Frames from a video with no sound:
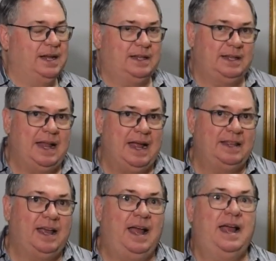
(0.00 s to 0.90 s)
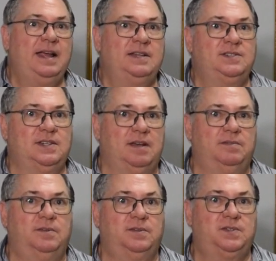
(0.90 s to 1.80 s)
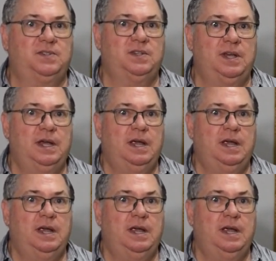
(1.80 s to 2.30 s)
At, at the highest levels,